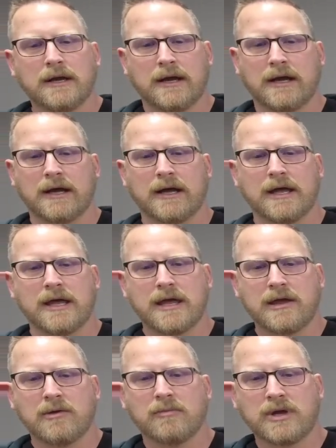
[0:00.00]

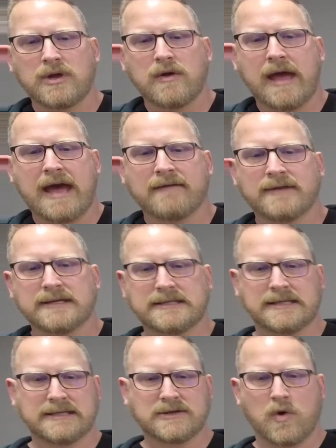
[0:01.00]
But you have
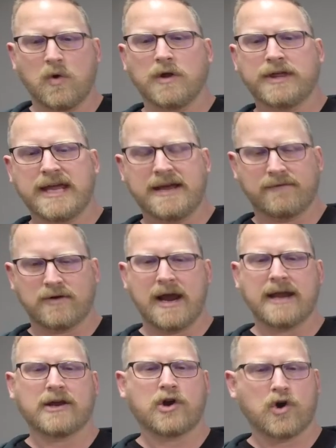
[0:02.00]
this whole thing of
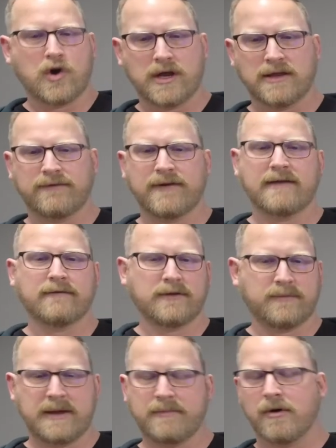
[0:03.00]
trying to curry the favor of the
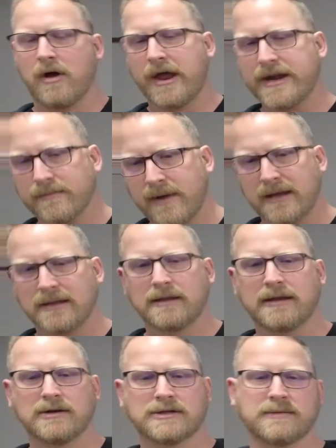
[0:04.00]
people, undermine the
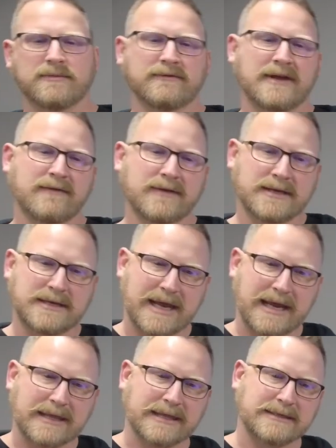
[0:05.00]
leadership of David,
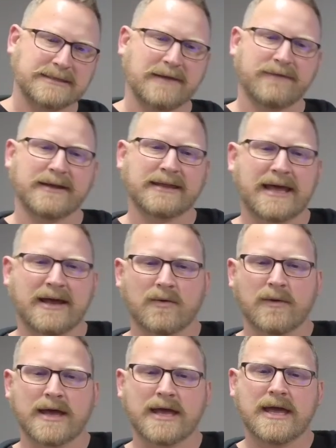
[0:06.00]
take stuff like that
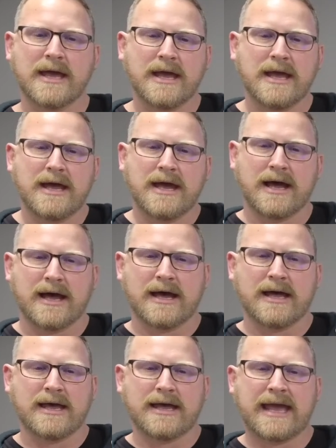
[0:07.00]
away.
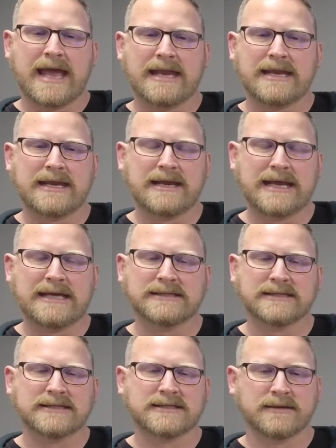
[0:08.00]
And he's
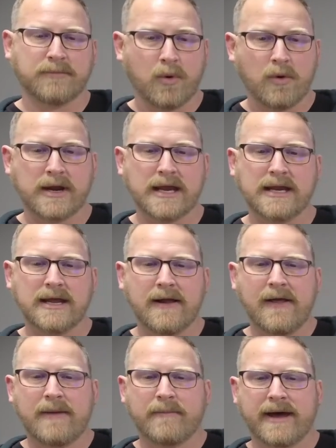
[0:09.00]
supported
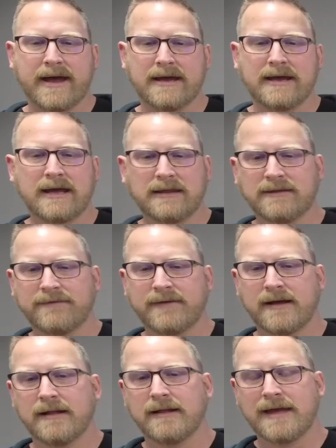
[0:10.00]
by
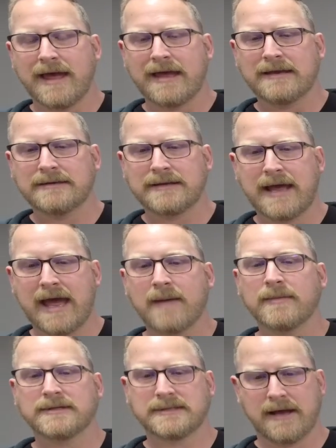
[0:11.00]
Ahithophel and
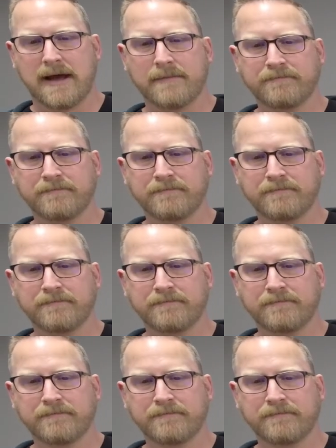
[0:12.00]
Amasa.